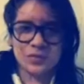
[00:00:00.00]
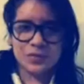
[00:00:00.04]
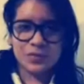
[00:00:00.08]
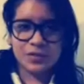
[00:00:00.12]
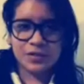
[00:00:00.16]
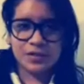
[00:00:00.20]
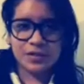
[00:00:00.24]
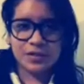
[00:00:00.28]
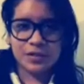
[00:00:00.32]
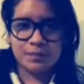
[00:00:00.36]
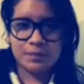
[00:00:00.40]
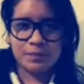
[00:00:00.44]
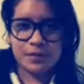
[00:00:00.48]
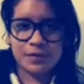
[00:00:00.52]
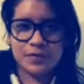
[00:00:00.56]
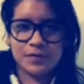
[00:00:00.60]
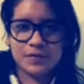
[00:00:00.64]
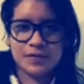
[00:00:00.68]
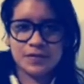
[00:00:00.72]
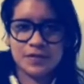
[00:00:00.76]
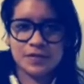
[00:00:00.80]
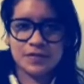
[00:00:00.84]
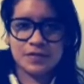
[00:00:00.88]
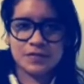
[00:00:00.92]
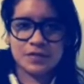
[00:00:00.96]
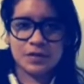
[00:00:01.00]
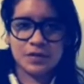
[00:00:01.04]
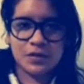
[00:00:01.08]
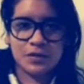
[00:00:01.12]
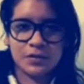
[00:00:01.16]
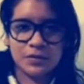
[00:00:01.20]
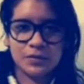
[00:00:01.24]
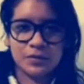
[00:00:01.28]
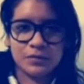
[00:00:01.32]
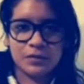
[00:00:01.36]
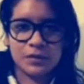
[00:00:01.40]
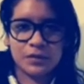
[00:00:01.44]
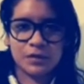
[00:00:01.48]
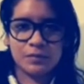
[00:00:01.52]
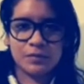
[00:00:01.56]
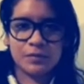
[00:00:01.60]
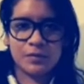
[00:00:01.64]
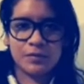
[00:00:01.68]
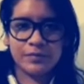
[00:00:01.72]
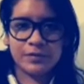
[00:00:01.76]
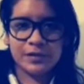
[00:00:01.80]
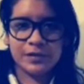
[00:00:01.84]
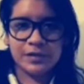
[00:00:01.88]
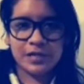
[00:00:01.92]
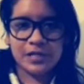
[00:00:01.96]
During the process of
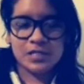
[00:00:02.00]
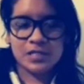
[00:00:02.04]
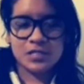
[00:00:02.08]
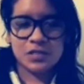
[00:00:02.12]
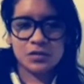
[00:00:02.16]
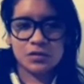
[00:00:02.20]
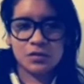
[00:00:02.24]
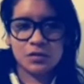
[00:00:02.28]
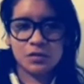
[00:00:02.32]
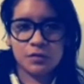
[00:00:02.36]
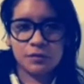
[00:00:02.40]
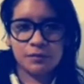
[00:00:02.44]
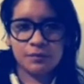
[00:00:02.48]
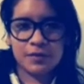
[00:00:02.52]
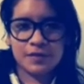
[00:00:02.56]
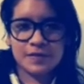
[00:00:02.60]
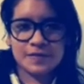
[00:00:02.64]
immobilization of